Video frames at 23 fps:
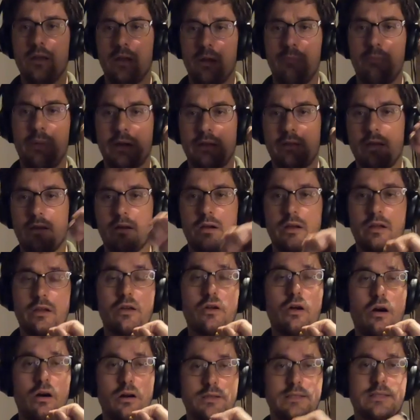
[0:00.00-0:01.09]
in particular
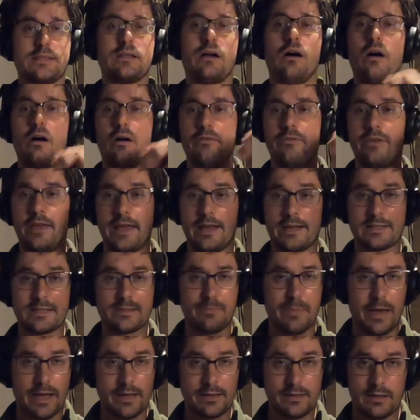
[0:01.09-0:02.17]
cost of
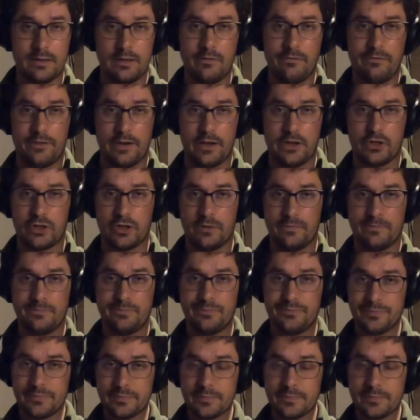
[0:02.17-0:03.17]
expected inflation